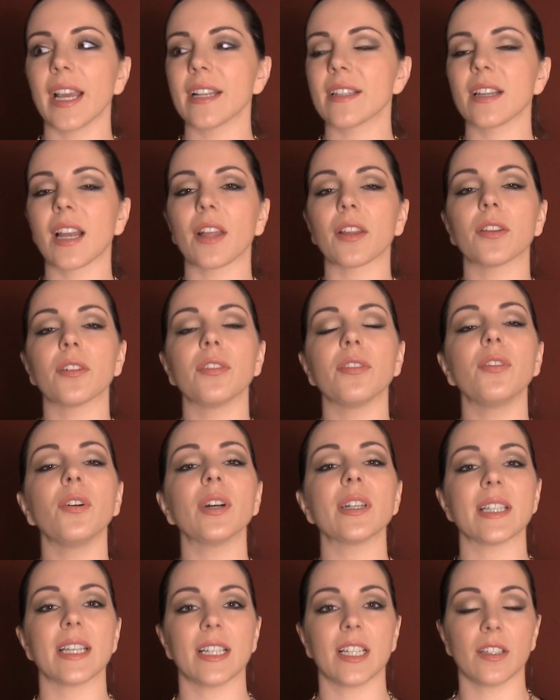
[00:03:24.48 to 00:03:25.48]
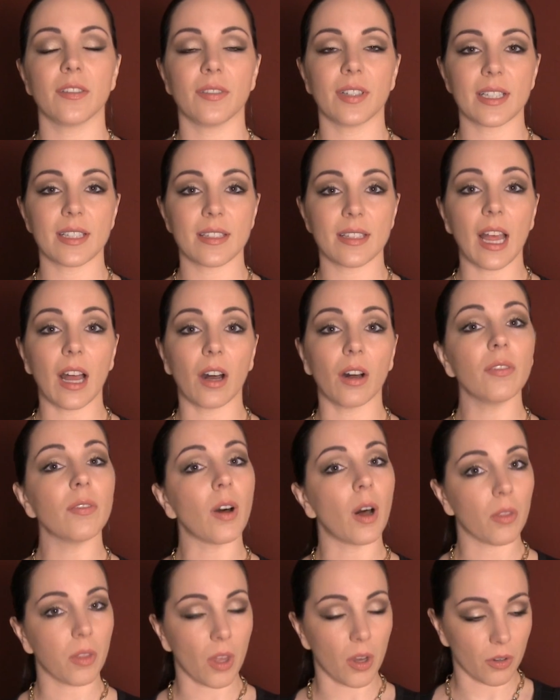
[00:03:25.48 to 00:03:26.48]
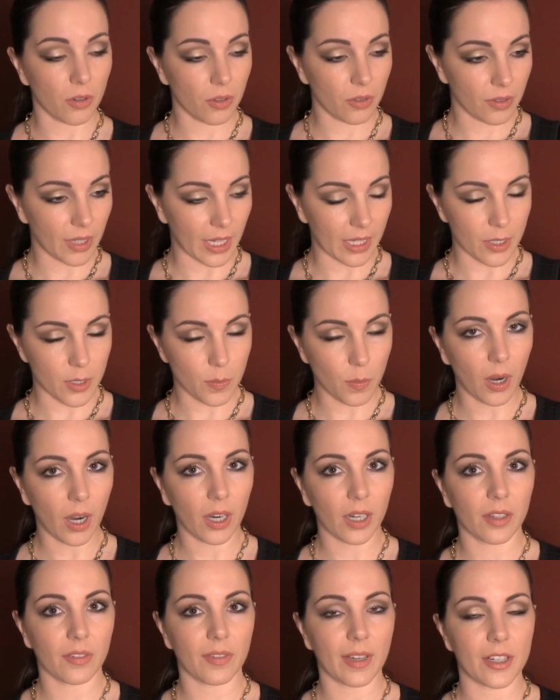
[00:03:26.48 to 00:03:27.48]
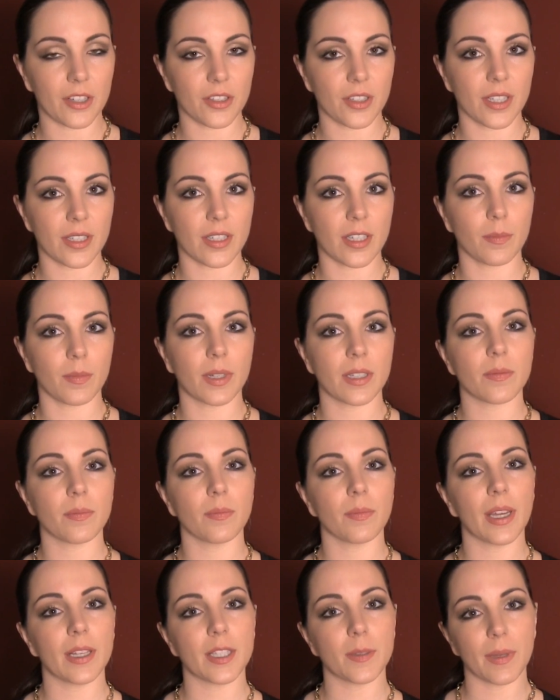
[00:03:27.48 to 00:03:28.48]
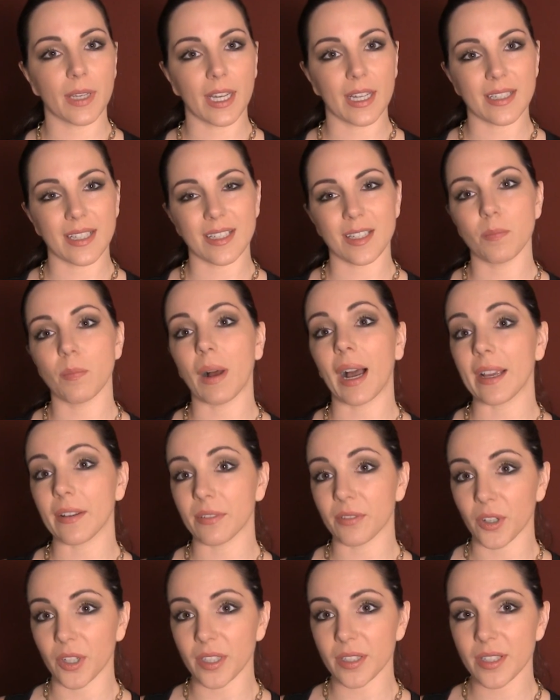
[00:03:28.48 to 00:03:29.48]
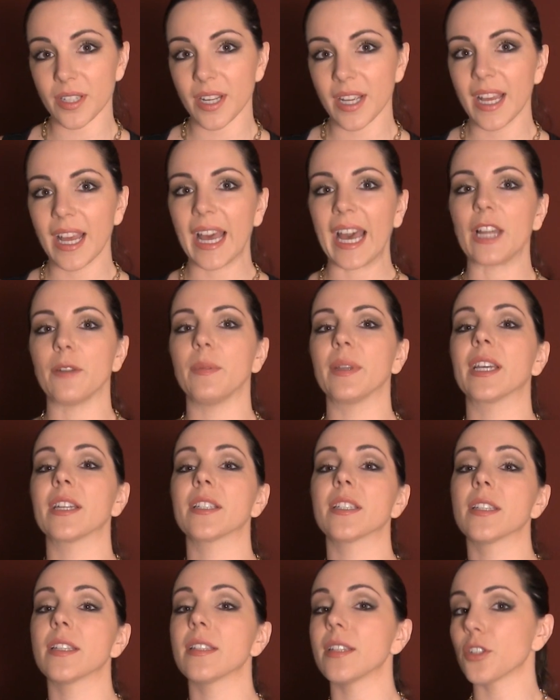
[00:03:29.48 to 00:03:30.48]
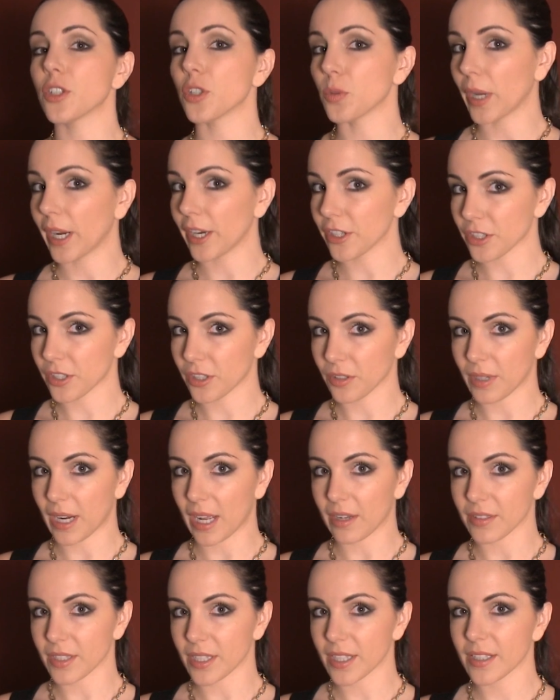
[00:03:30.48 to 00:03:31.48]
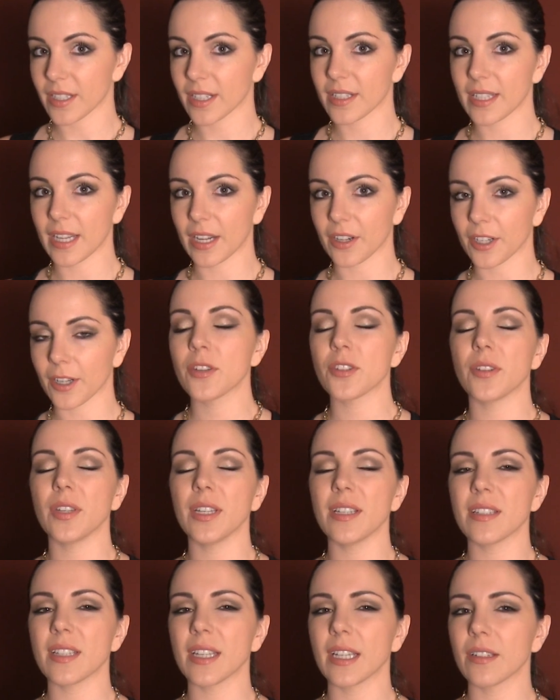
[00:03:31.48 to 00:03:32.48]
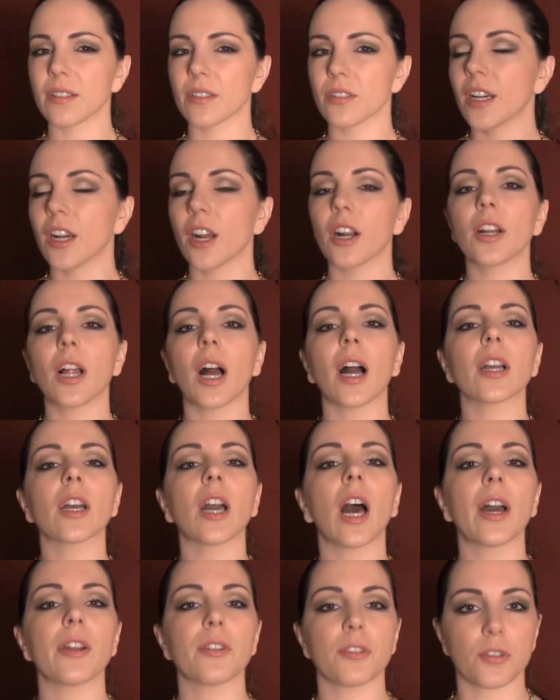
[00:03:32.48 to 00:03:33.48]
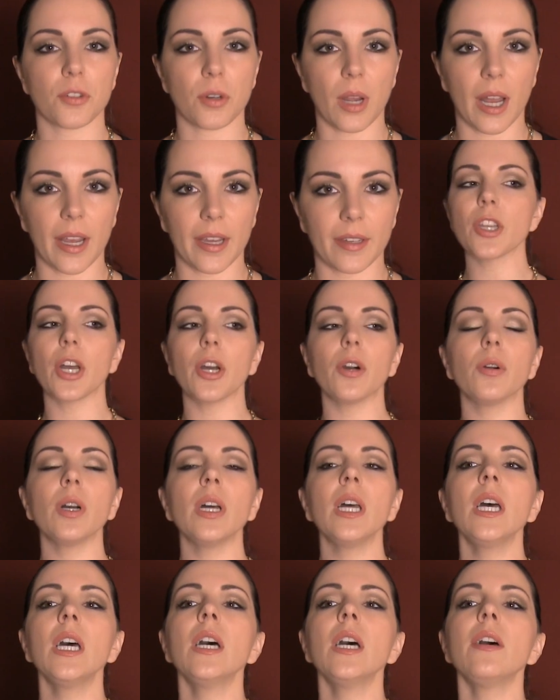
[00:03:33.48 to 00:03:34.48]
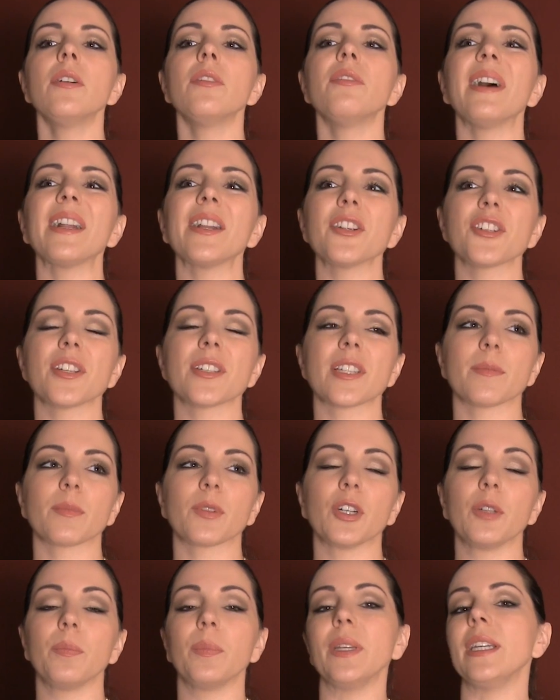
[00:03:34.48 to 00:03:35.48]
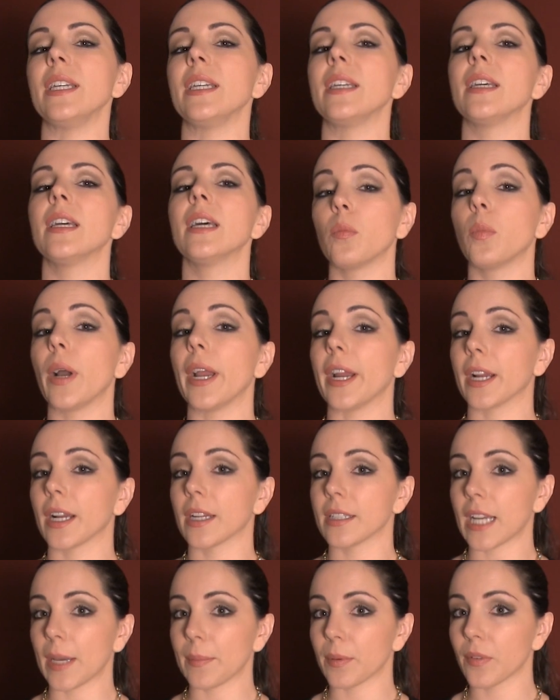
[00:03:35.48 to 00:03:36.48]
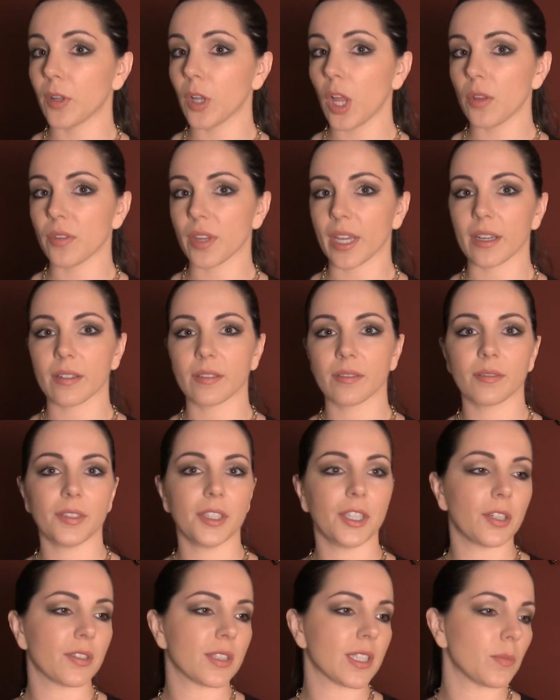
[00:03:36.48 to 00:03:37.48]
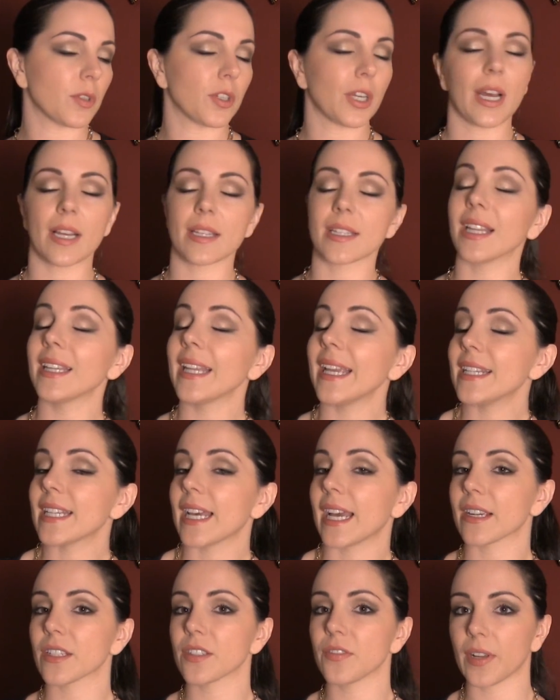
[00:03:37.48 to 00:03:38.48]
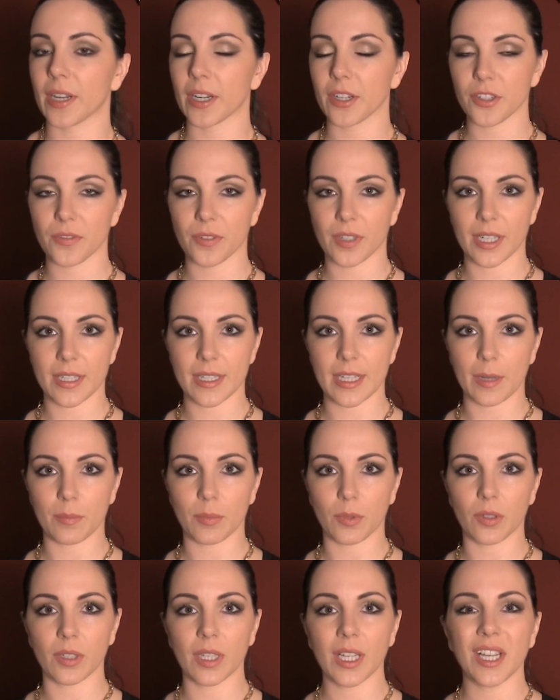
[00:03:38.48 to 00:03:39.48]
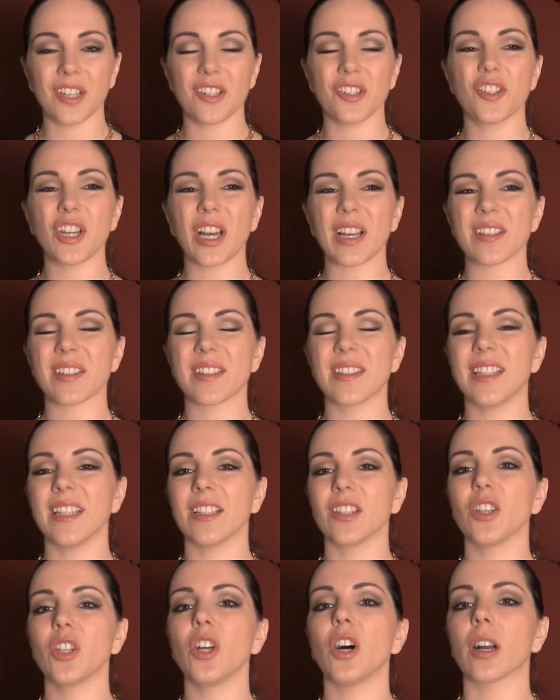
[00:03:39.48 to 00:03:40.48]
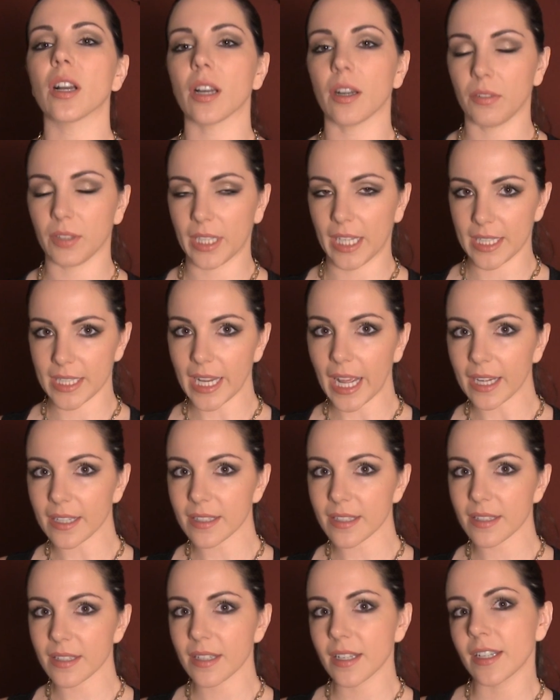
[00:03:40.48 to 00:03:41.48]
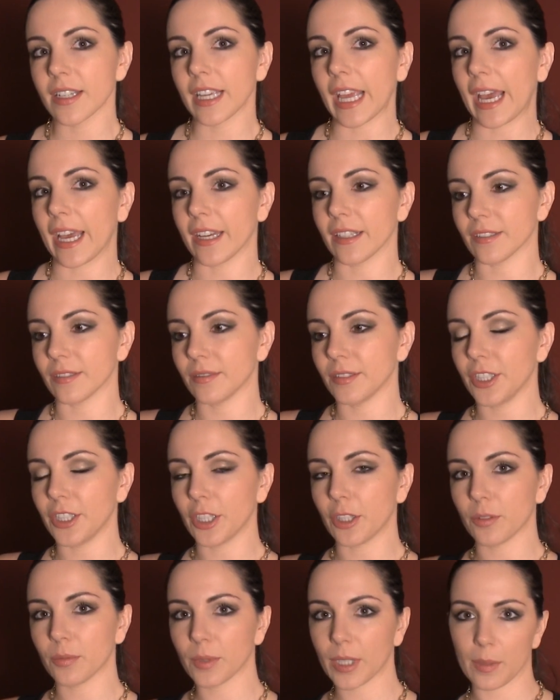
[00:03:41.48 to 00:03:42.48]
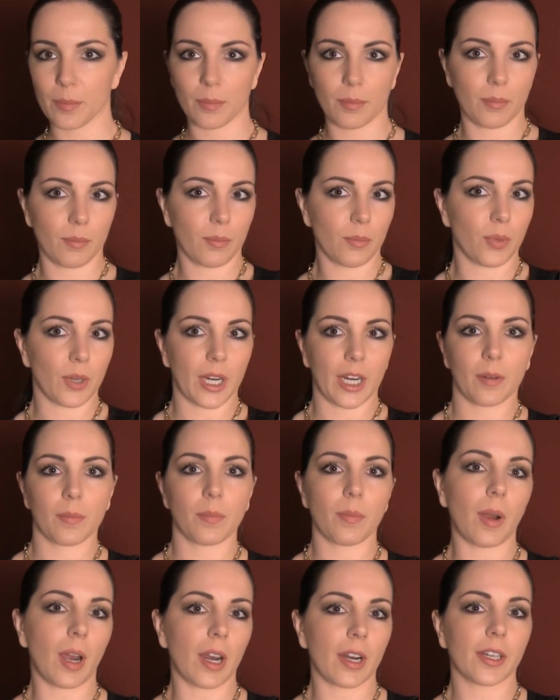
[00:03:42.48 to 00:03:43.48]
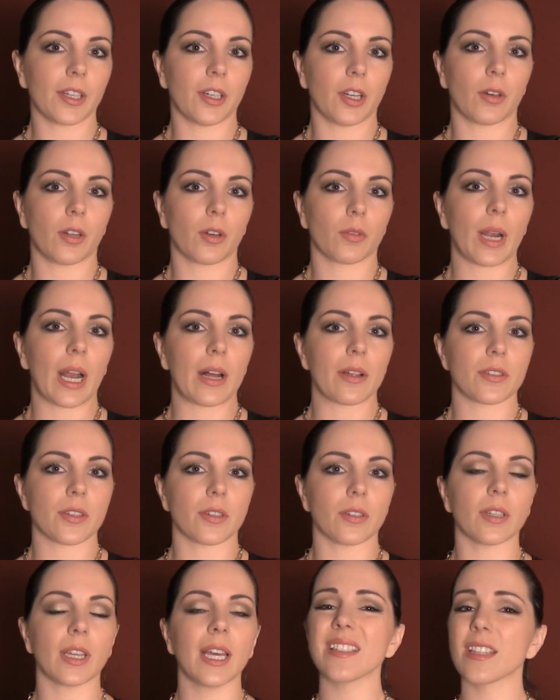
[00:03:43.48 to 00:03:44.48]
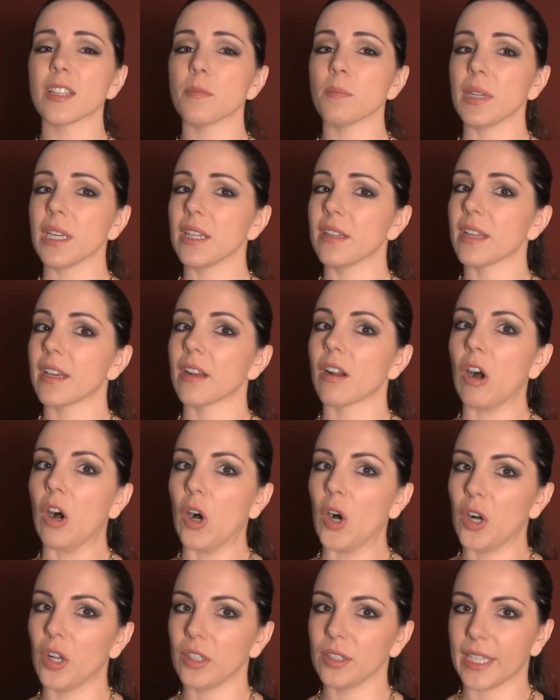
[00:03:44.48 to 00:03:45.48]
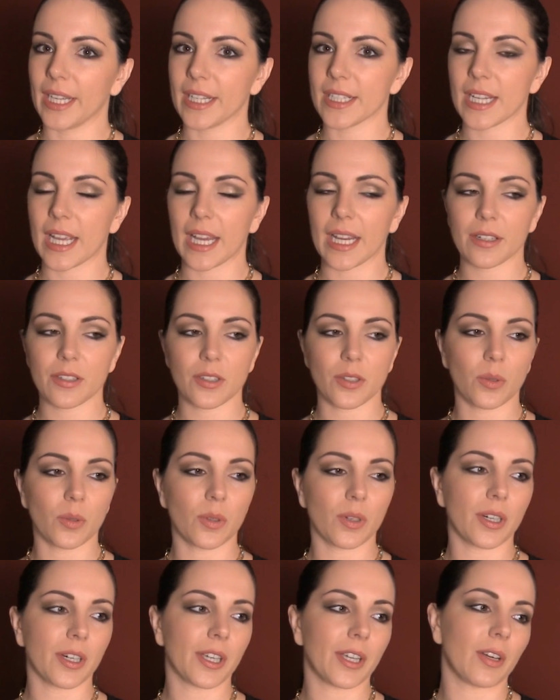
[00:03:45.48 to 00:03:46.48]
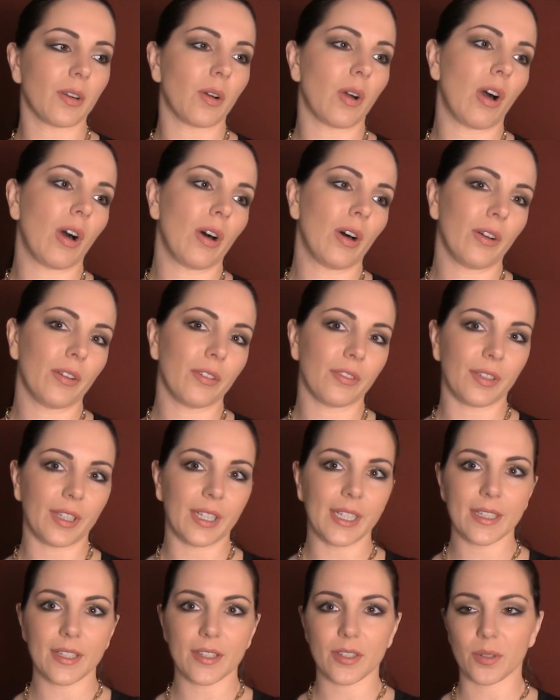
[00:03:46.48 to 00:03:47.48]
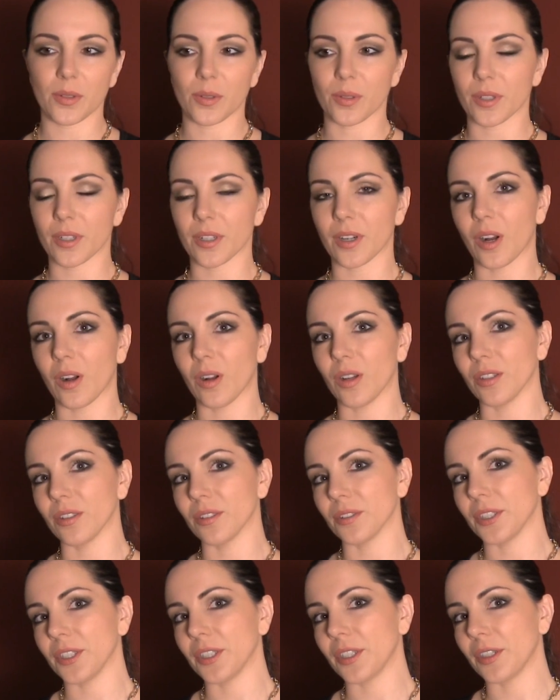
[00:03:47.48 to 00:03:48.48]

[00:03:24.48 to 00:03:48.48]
it's not the foot in and of itself, although that is part of the fetishism. It's because it's my foot and because of the situation around it, etc. So these things are not cut and dry. So fetishism could be wearing a type of clothing. Someone who has a latex fetish, for example. Just the look of latex can bring apart, an arousal. Doesn't mean that all latex or, all feet or all,